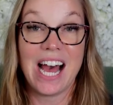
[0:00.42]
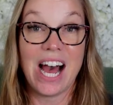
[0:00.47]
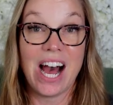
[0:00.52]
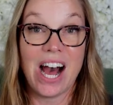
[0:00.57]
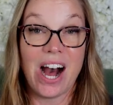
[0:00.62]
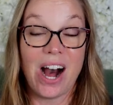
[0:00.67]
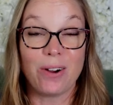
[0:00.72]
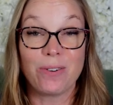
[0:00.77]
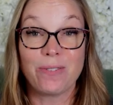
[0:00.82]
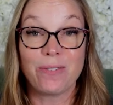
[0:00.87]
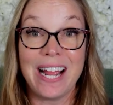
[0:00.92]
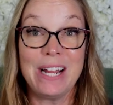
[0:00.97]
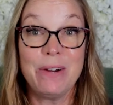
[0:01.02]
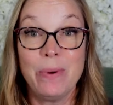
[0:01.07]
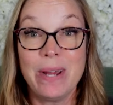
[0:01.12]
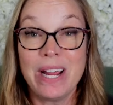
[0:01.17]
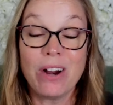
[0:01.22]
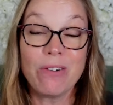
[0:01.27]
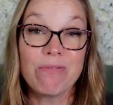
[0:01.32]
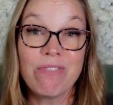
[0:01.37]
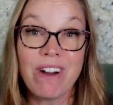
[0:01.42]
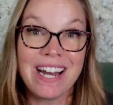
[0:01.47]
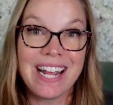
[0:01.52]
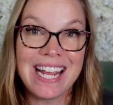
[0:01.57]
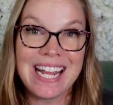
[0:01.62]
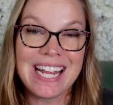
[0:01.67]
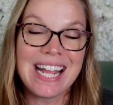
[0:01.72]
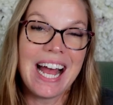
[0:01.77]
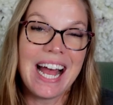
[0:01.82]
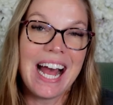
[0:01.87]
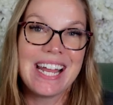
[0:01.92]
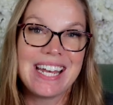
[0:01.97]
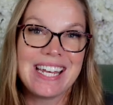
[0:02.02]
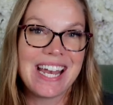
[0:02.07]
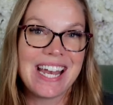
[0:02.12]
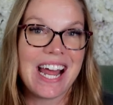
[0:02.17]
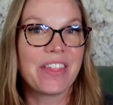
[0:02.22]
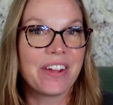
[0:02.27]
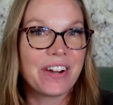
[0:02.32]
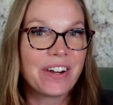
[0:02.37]
All right, we are running
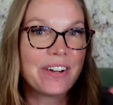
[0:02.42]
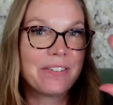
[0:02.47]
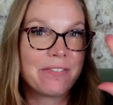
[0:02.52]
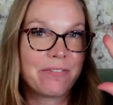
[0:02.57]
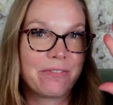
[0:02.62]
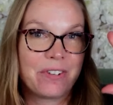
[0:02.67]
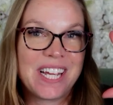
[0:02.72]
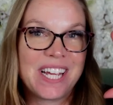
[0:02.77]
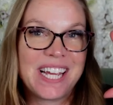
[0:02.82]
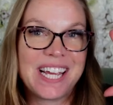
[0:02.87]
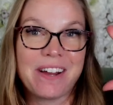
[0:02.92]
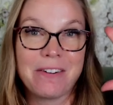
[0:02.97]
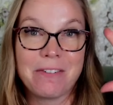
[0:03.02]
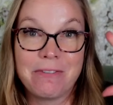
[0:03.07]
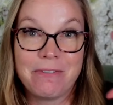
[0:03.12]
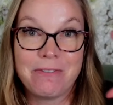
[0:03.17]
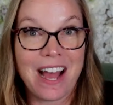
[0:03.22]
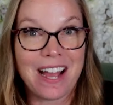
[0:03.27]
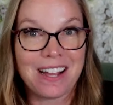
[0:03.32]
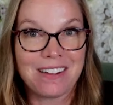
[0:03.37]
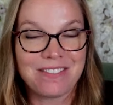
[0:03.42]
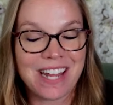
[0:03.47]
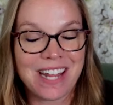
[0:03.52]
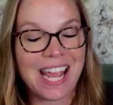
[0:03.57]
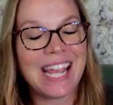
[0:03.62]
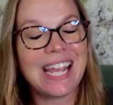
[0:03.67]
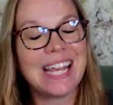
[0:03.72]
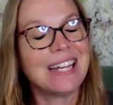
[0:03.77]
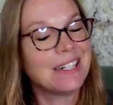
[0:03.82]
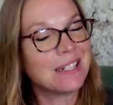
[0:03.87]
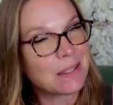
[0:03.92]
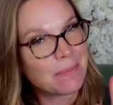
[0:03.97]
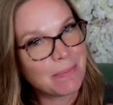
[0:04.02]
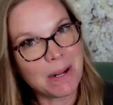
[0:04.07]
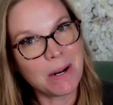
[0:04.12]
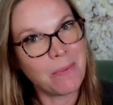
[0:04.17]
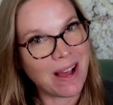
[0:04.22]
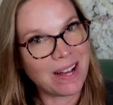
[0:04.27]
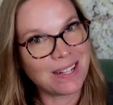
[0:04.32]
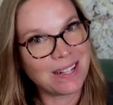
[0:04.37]
another free five day. It has
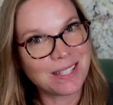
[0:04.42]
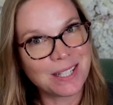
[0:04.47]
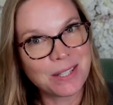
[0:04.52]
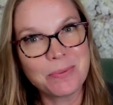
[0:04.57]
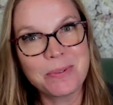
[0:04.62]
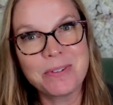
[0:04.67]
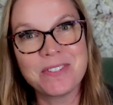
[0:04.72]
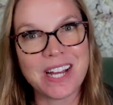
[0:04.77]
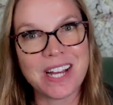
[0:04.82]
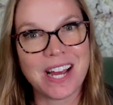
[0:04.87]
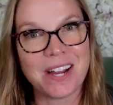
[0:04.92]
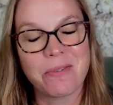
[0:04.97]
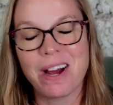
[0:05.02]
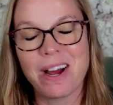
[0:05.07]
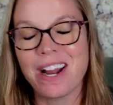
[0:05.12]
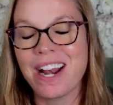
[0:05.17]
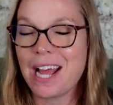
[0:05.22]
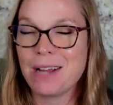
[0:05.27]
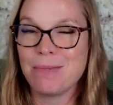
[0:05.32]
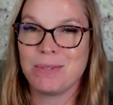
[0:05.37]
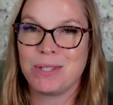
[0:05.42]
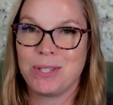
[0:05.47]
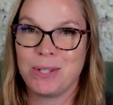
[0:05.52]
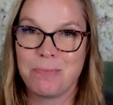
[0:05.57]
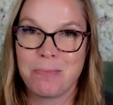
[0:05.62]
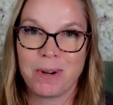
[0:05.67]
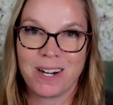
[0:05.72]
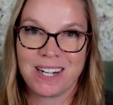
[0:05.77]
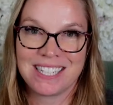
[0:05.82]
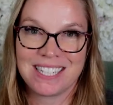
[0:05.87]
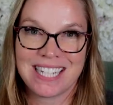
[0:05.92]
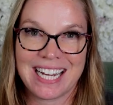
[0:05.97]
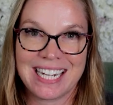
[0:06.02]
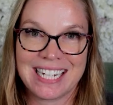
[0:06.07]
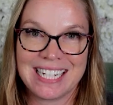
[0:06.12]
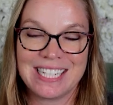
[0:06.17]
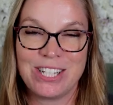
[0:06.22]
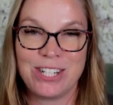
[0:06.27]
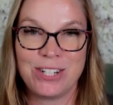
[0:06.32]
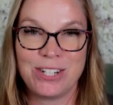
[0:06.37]
been a while since we've done one. I'm super
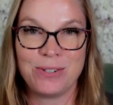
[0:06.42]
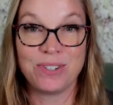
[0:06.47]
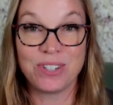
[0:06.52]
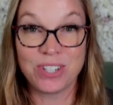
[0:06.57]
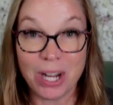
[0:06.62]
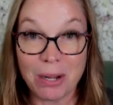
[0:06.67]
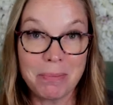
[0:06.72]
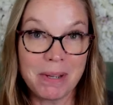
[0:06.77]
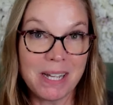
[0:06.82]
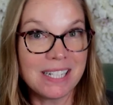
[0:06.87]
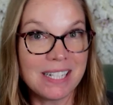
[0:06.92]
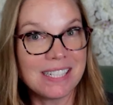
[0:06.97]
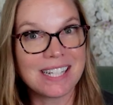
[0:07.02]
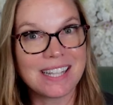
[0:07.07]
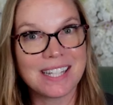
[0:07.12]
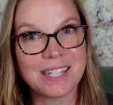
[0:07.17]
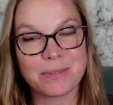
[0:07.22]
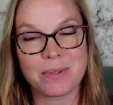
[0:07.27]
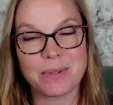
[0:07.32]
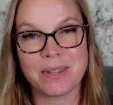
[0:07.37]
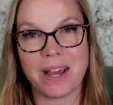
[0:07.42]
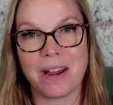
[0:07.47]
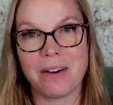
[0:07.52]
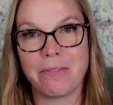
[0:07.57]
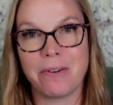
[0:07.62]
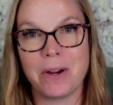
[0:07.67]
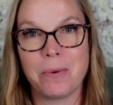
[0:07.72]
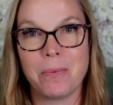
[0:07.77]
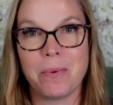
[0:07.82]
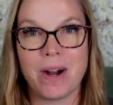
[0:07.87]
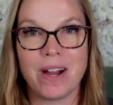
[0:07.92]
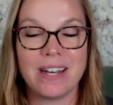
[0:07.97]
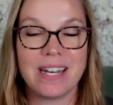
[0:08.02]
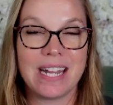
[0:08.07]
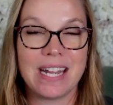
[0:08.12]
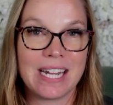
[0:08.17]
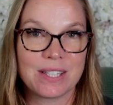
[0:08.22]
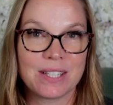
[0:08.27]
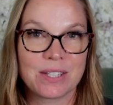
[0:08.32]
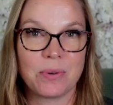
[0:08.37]
excited to jump into this with everyone.
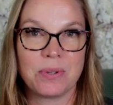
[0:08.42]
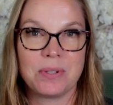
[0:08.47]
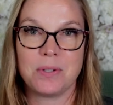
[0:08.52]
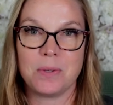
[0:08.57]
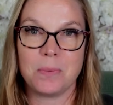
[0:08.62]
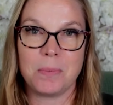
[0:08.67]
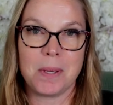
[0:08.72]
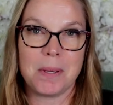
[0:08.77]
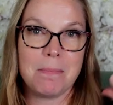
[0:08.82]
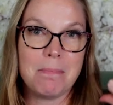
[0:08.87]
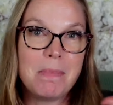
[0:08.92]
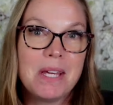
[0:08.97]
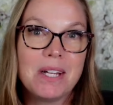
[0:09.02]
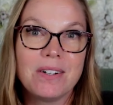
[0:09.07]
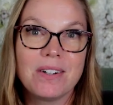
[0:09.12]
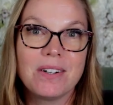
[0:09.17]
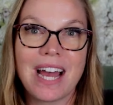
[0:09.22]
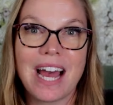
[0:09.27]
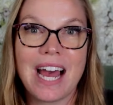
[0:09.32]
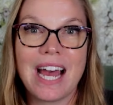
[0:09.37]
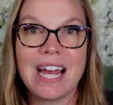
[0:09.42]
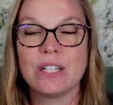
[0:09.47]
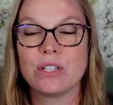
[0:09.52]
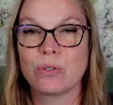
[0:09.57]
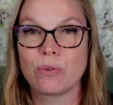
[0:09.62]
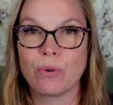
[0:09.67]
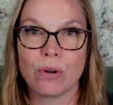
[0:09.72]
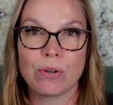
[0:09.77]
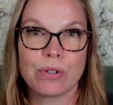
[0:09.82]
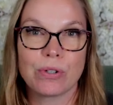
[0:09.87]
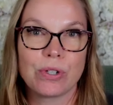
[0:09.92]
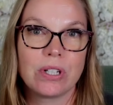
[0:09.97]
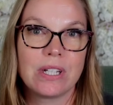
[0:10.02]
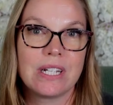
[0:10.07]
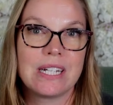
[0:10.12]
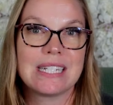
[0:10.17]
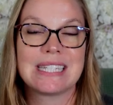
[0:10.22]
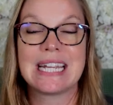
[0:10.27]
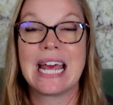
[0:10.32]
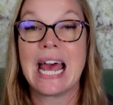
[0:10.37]
It is going to be meal guides, grocery
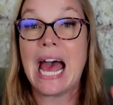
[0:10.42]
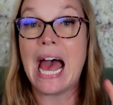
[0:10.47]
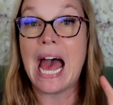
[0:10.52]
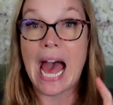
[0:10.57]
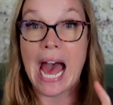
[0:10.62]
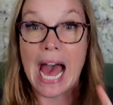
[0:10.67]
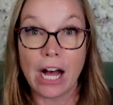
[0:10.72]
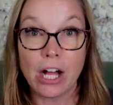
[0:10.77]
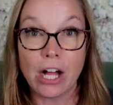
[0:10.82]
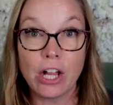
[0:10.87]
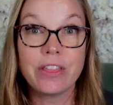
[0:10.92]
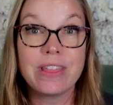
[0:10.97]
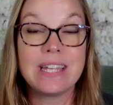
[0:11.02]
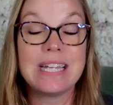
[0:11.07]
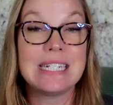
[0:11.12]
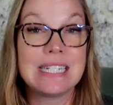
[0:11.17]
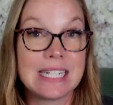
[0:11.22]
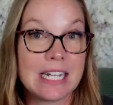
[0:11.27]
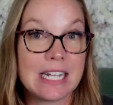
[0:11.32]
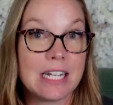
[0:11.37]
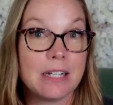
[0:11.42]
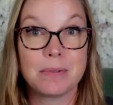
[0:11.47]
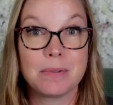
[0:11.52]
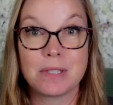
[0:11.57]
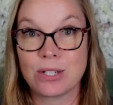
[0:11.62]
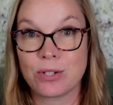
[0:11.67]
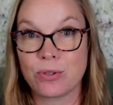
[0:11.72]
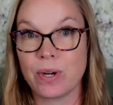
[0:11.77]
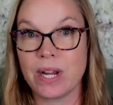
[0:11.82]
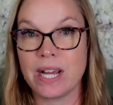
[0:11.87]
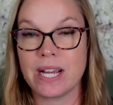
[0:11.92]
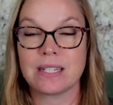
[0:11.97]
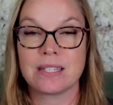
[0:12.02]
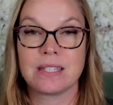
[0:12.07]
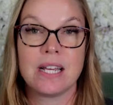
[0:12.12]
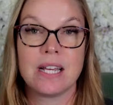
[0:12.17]
lists, healthy tips, tricks.